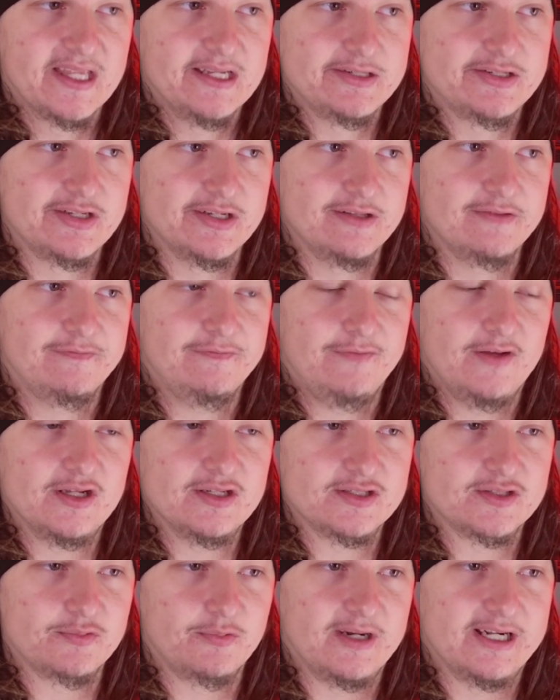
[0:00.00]
So the
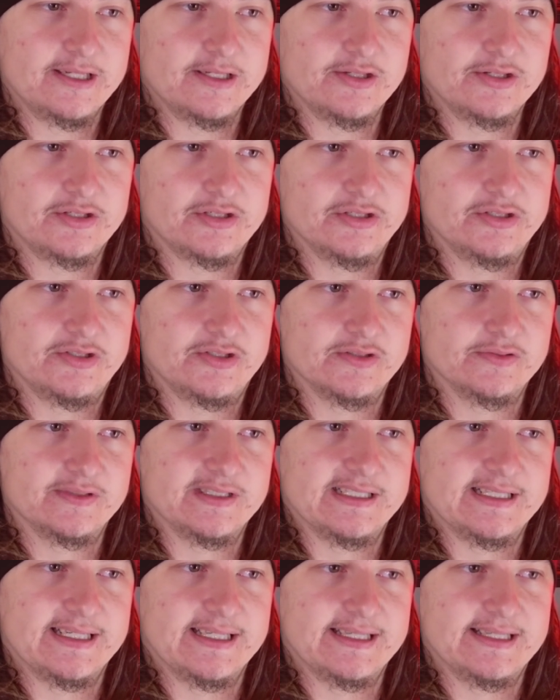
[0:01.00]
first way you could do
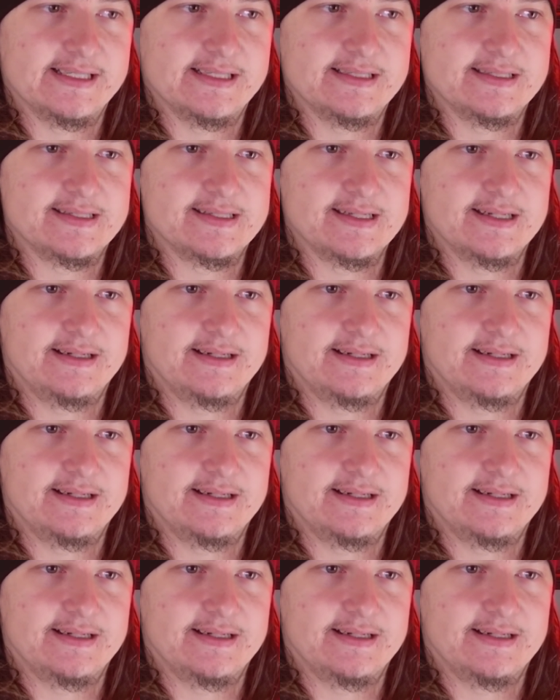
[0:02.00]
it is